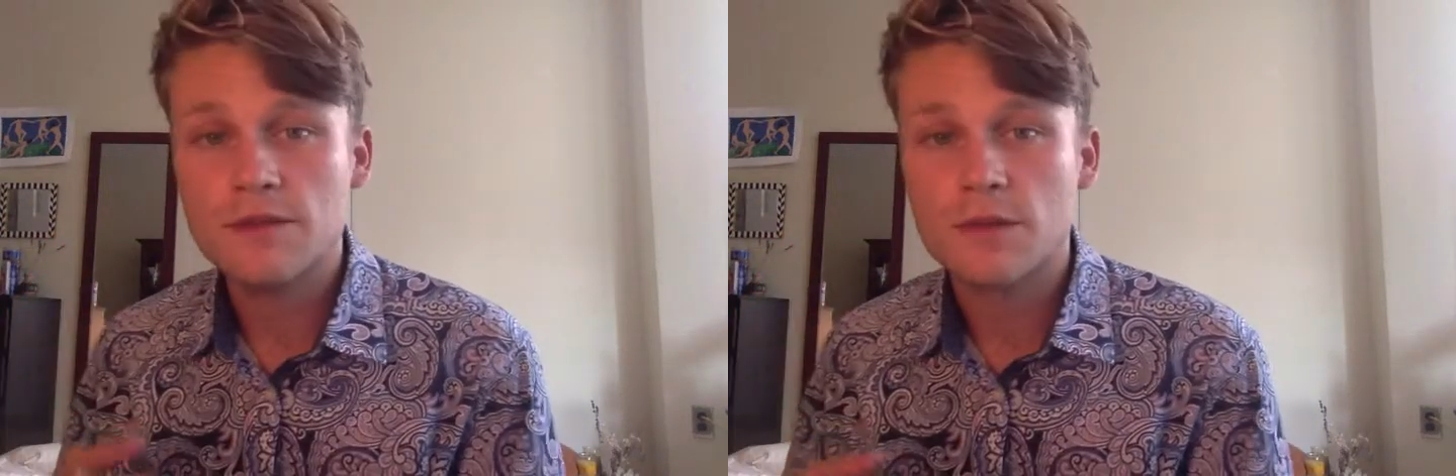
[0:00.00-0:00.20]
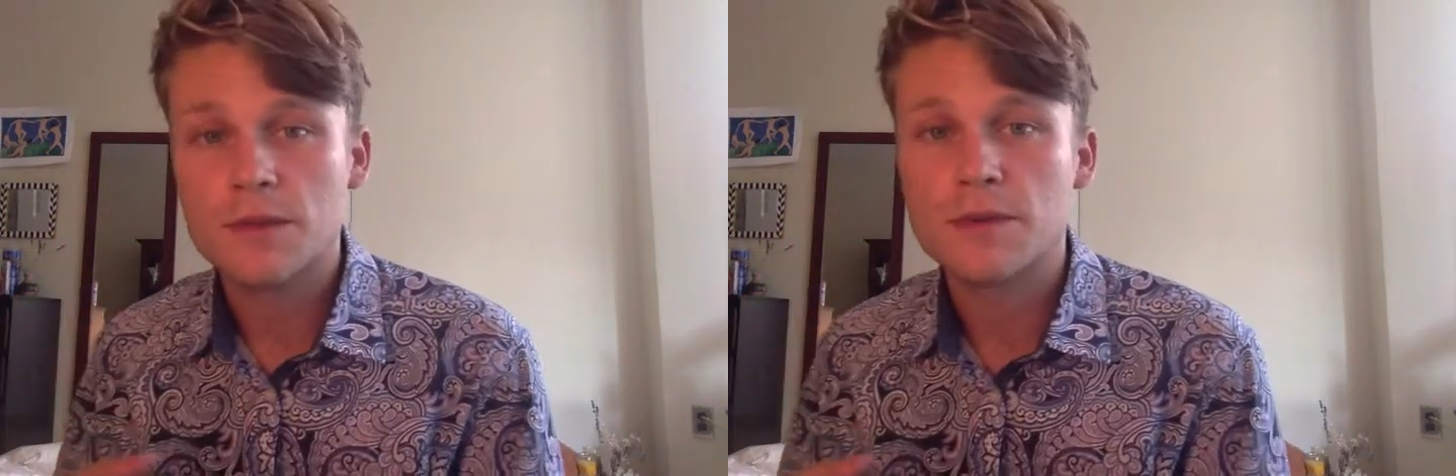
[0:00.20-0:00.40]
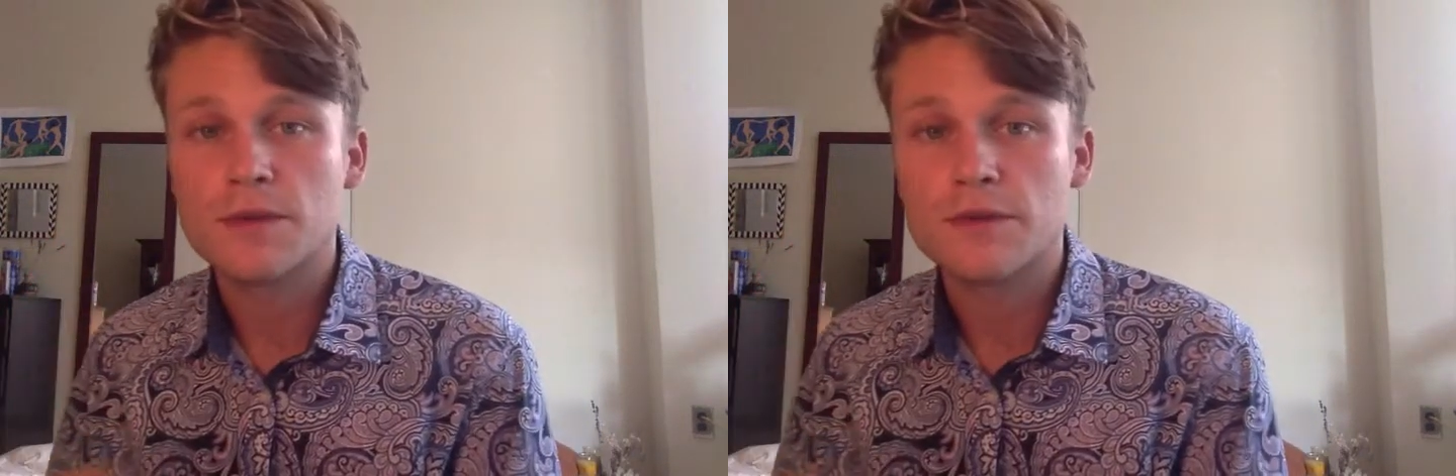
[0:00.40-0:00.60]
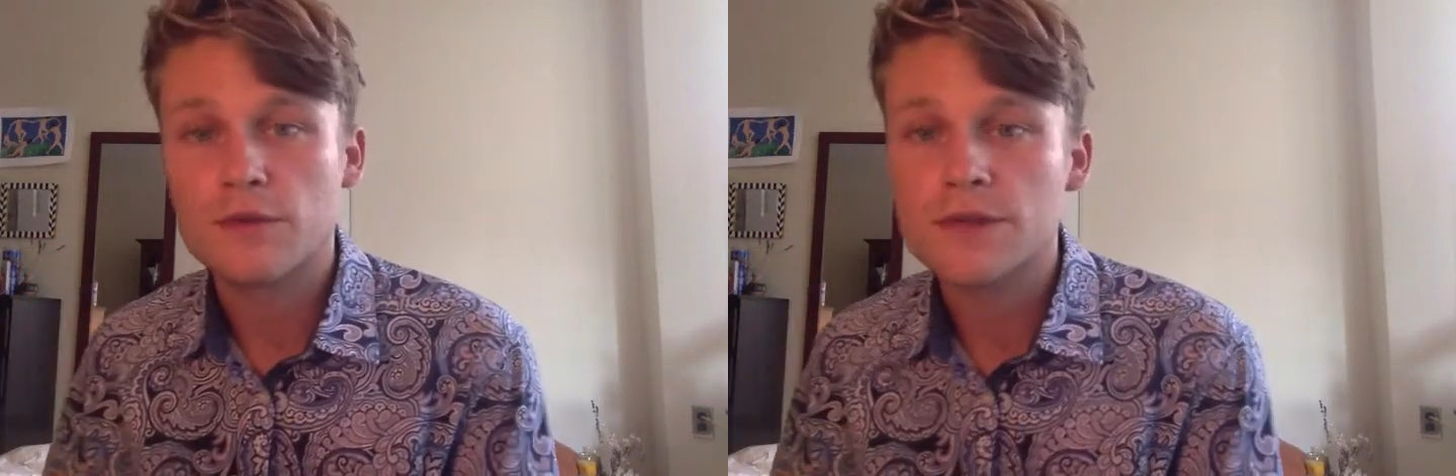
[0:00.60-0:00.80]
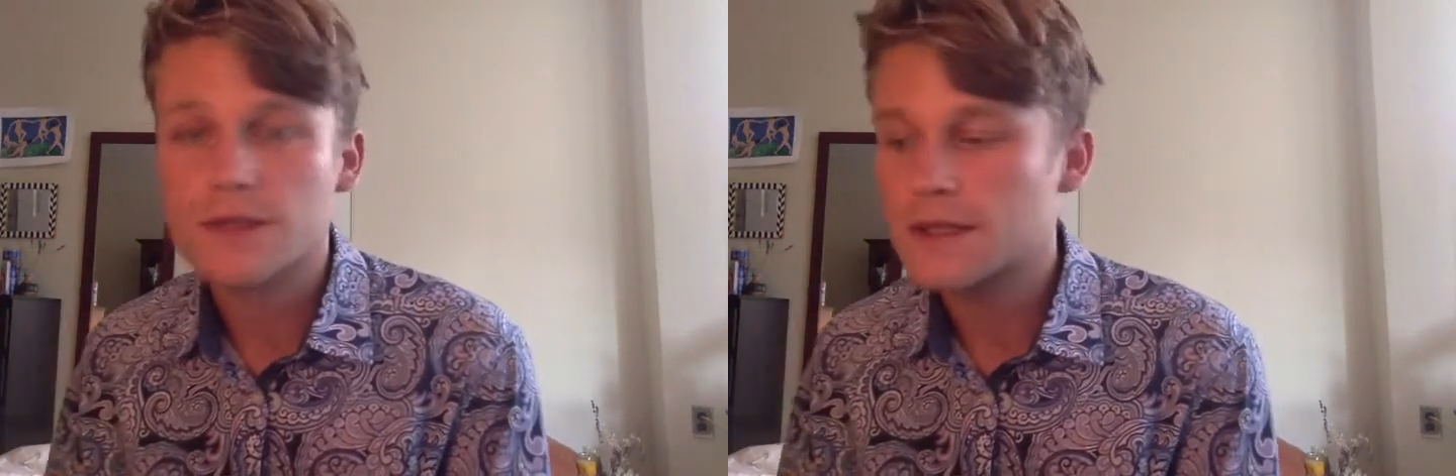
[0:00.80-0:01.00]
where people are
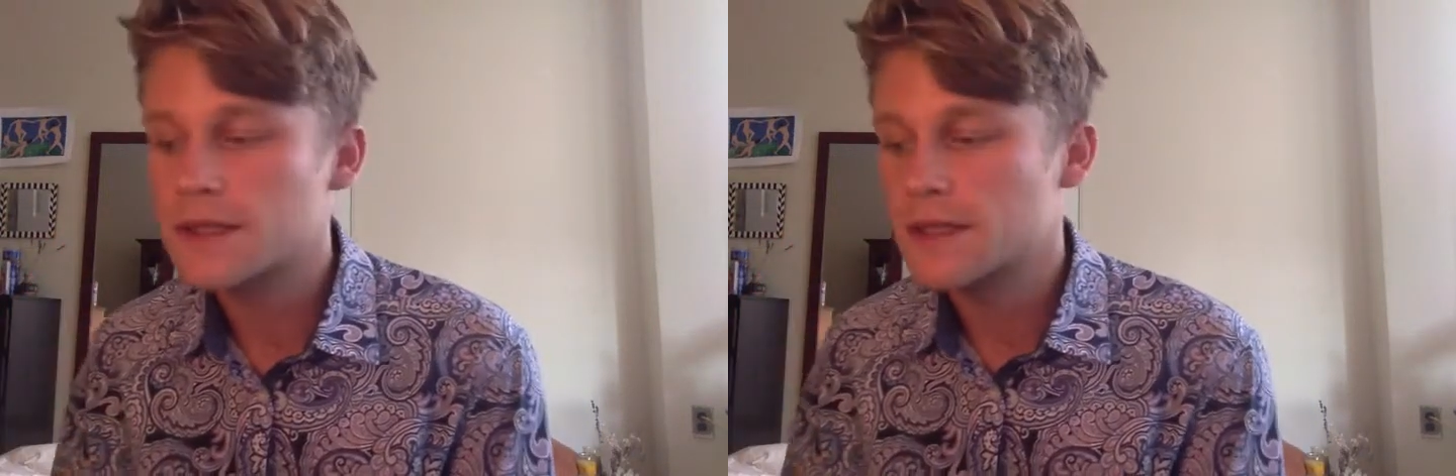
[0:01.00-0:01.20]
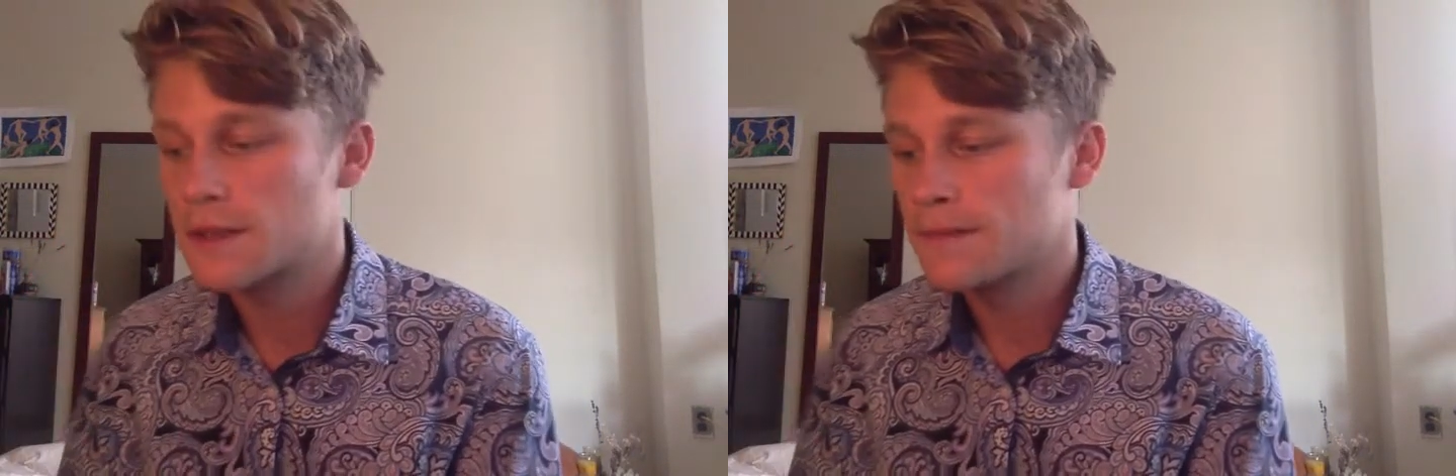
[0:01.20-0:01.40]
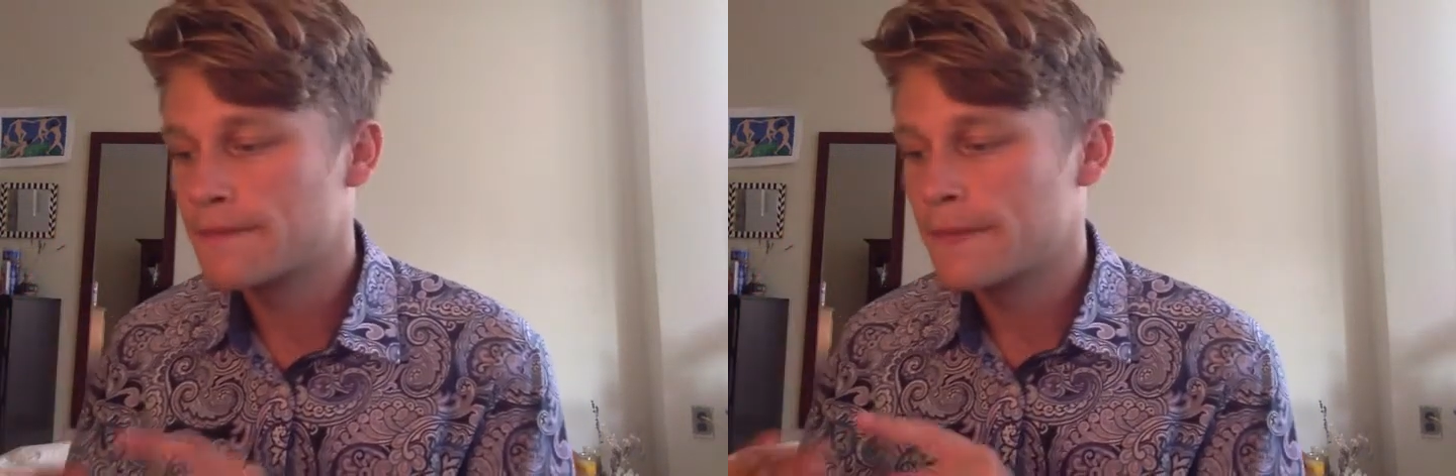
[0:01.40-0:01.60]
forced to listen;